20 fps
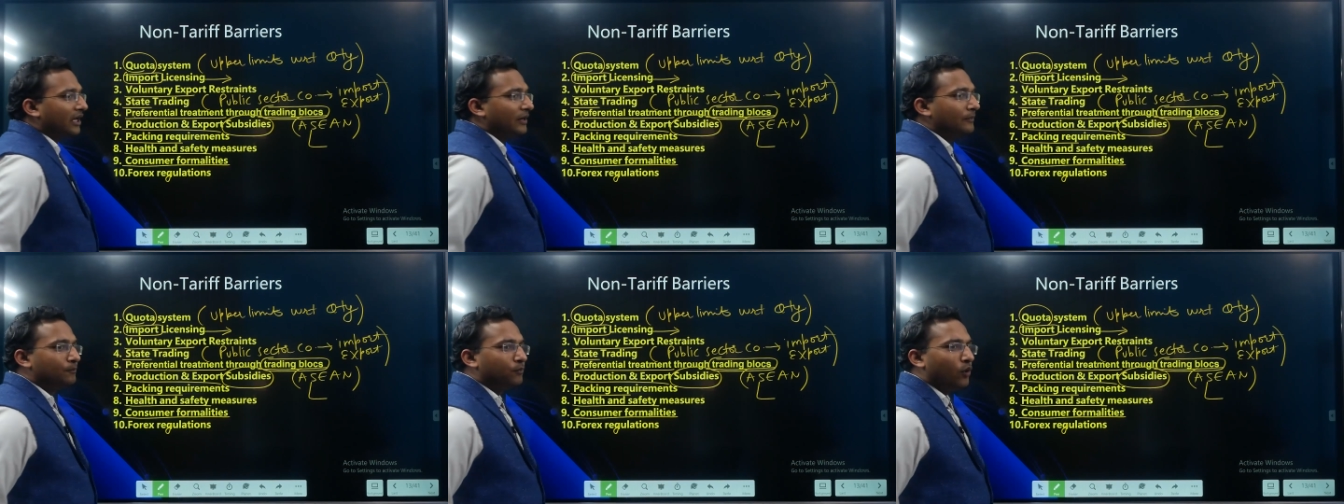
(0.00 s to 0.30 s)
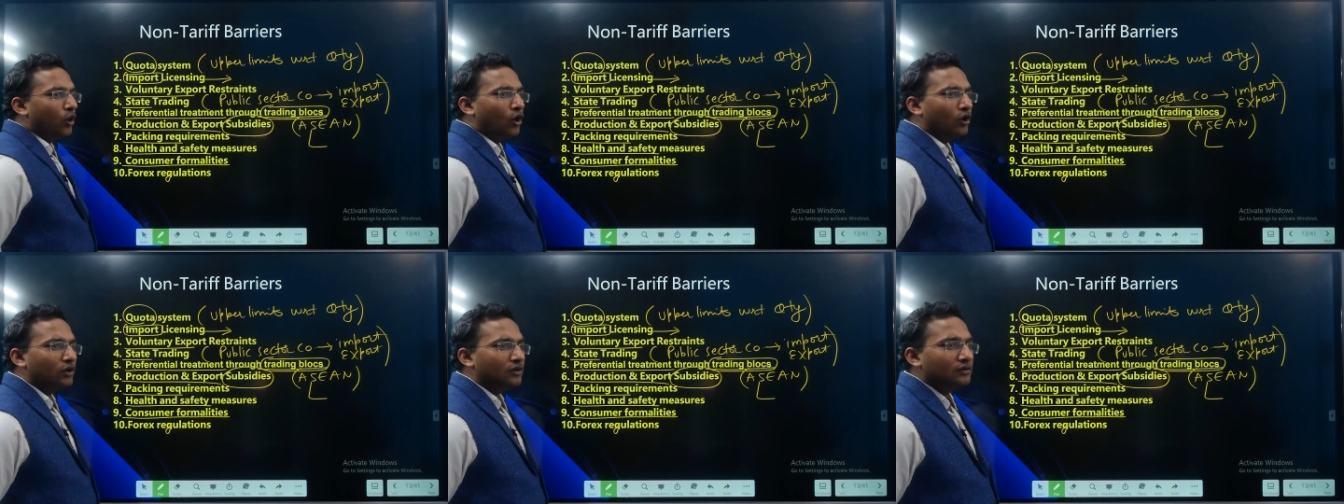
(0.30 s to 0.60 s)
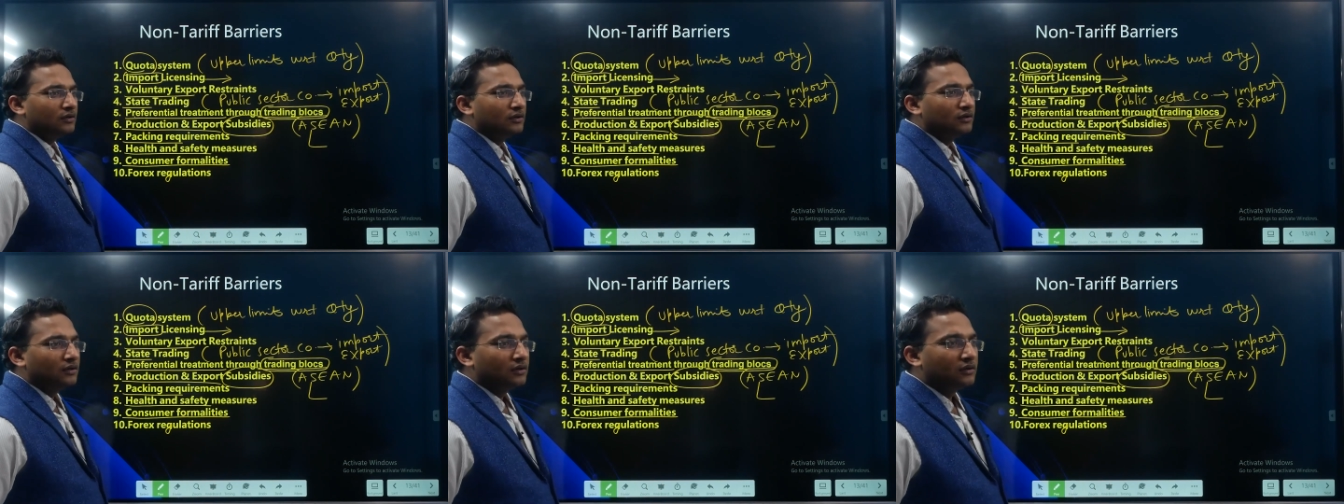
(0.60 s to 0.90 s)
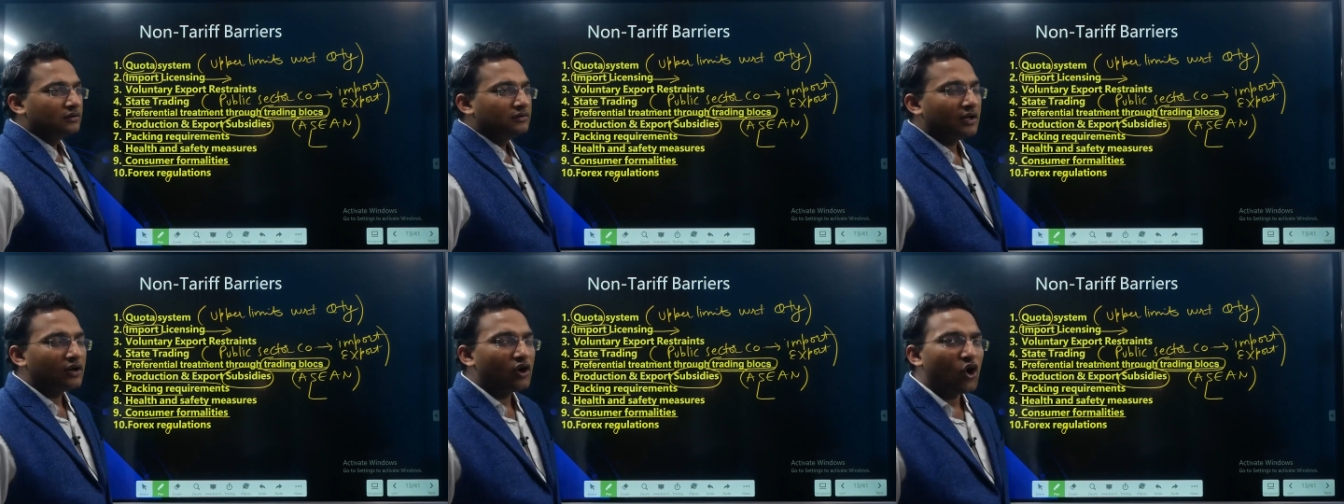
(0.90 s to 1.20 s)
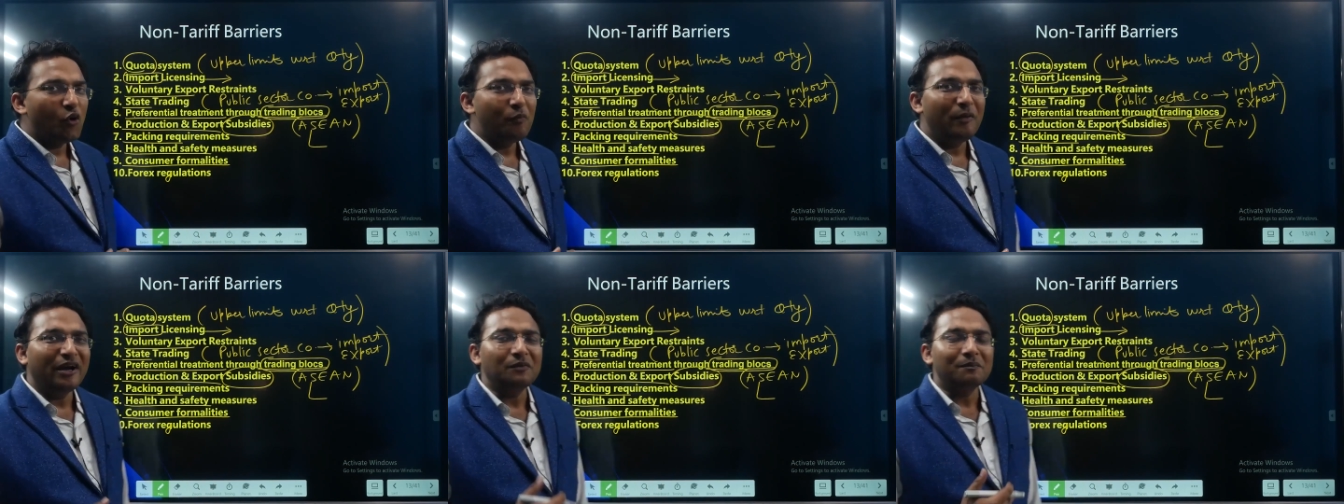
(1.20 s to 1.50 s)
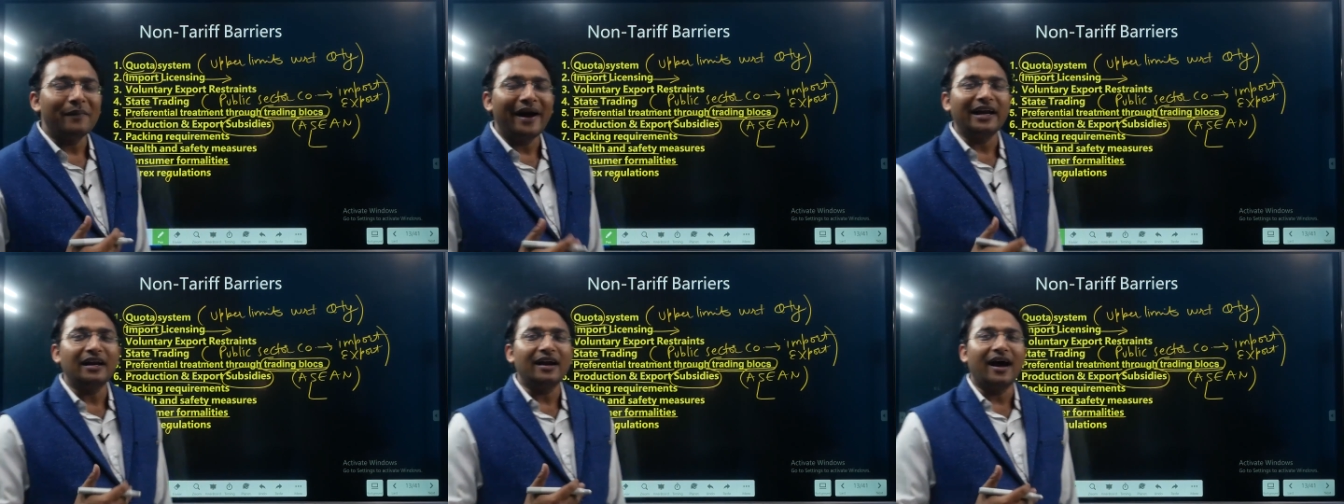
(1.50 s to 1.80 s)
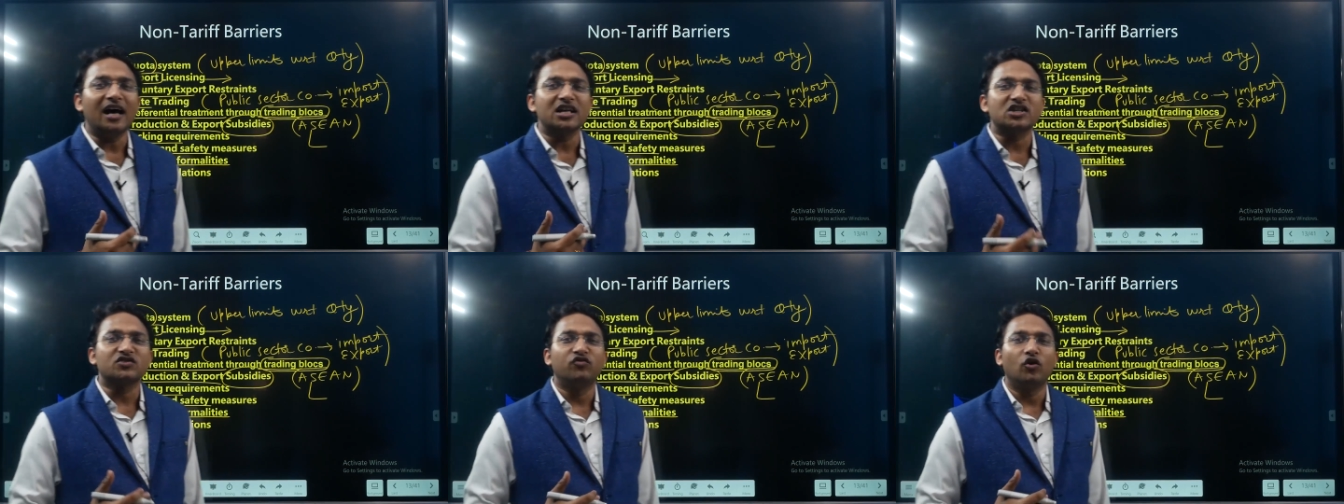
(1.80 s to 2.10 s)
the import, the government might
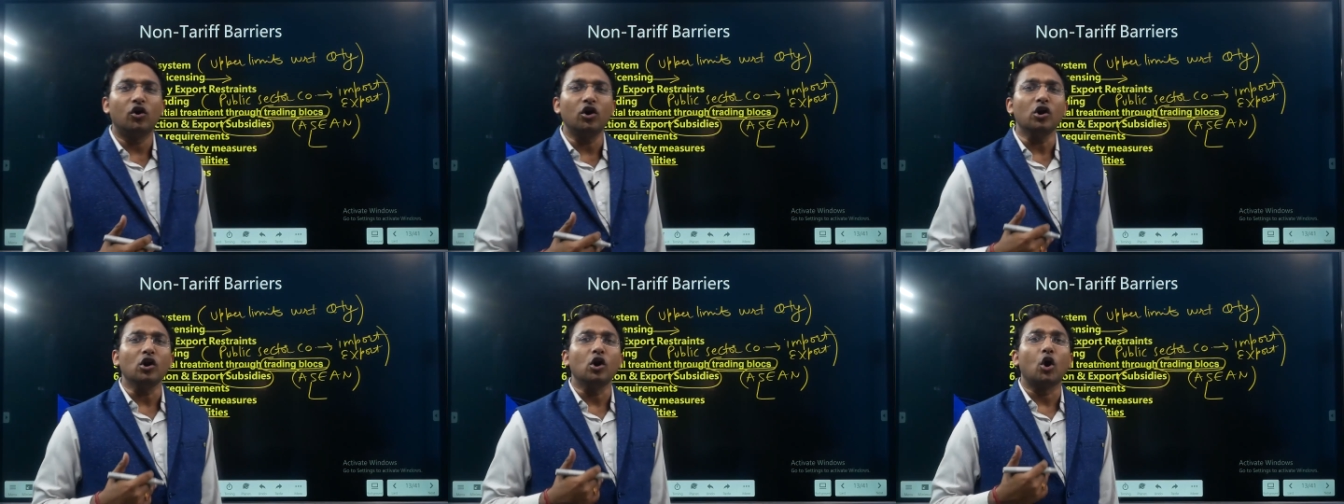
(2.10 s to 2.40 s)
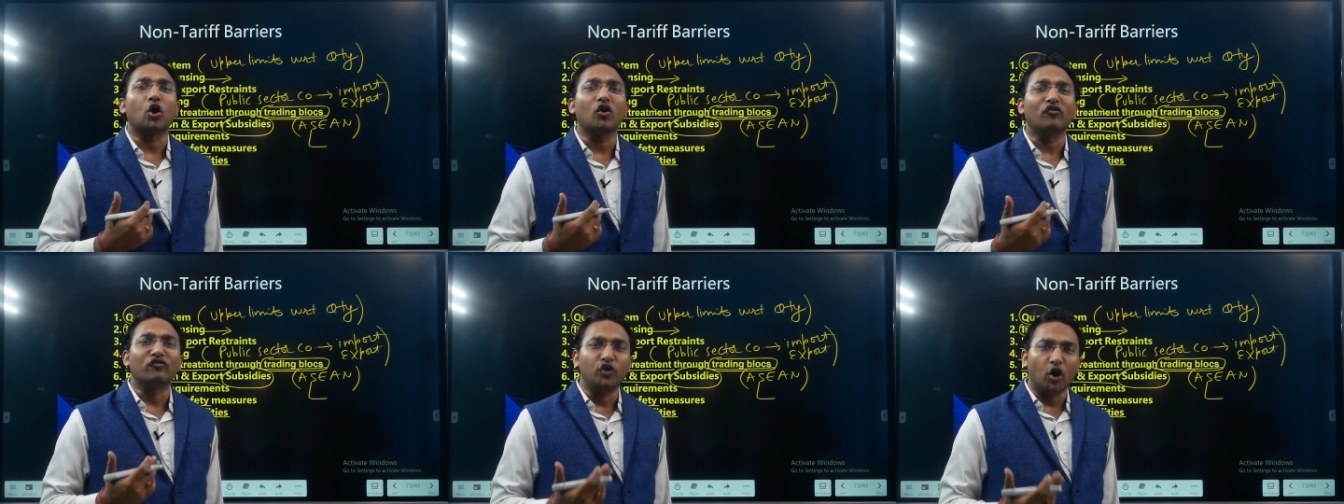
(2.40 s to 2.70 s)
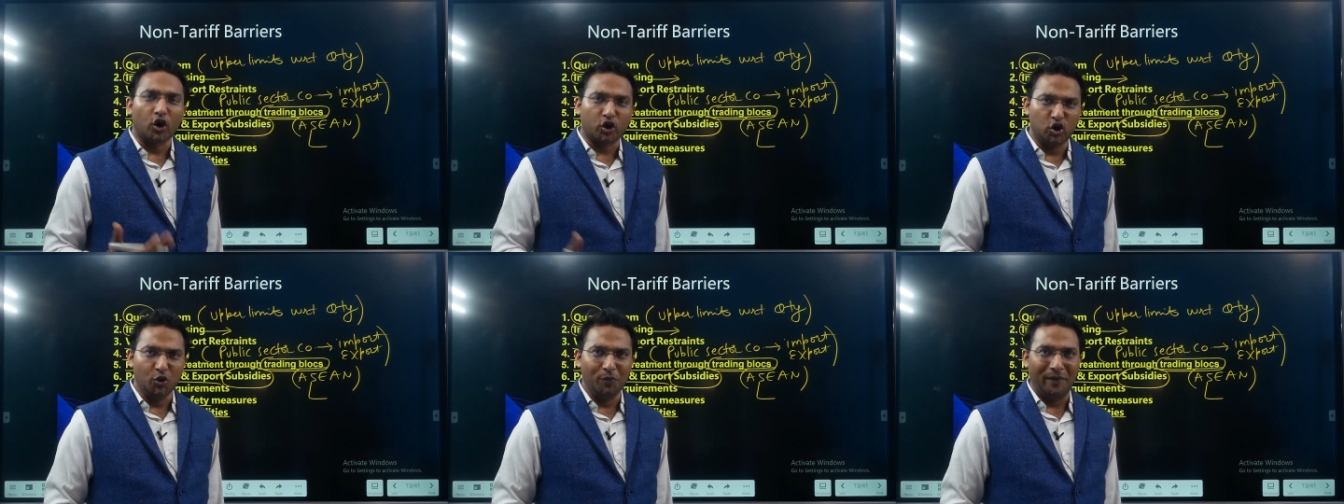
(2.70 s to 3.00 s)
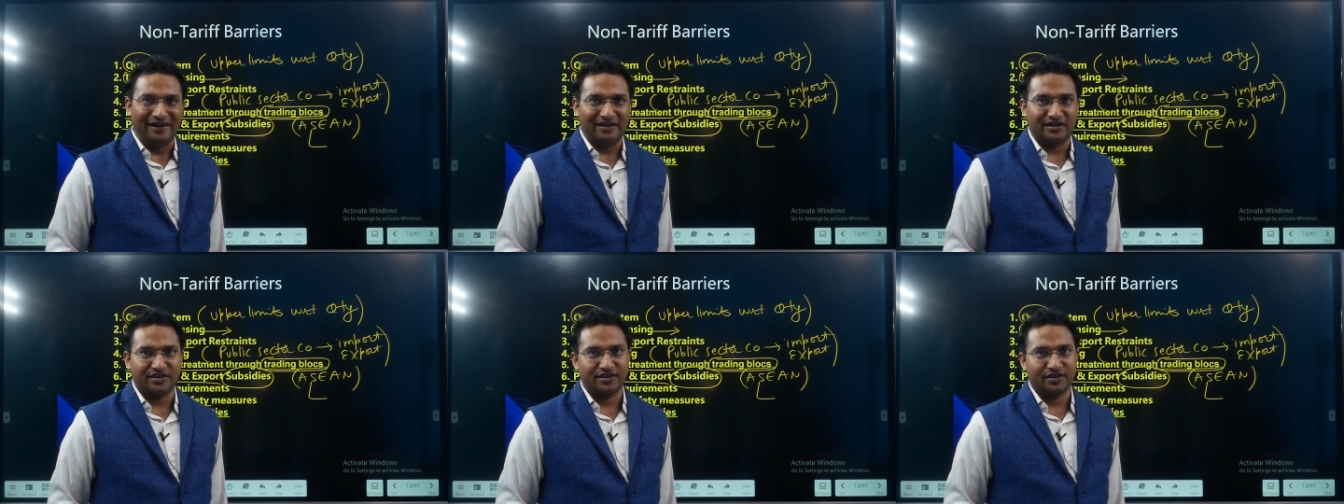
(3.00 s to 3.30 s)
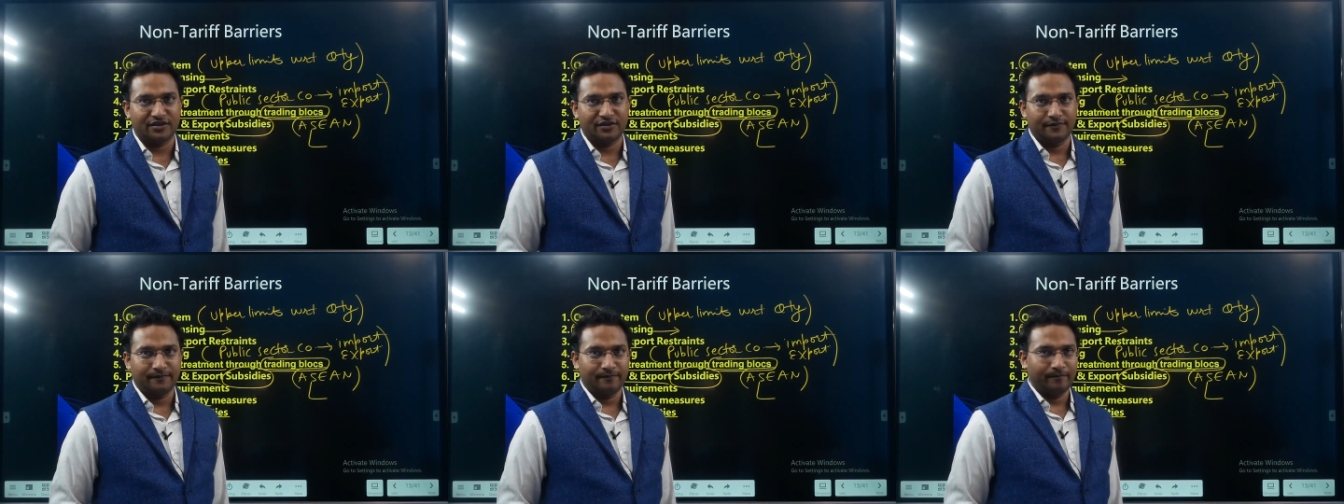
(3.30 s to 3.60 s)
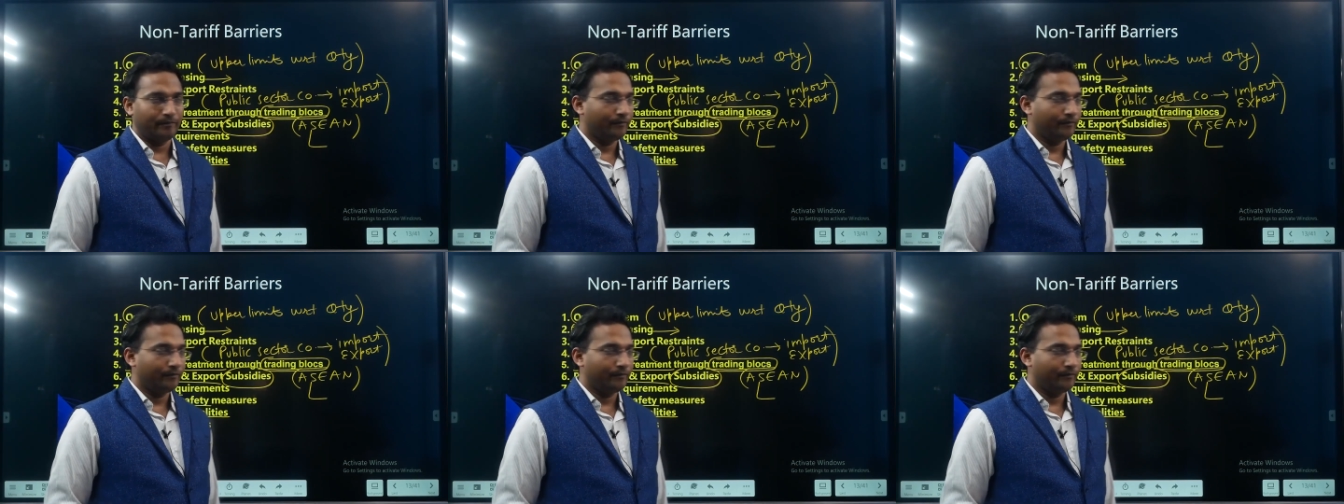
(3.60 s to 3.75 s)
ask for a lot of documents.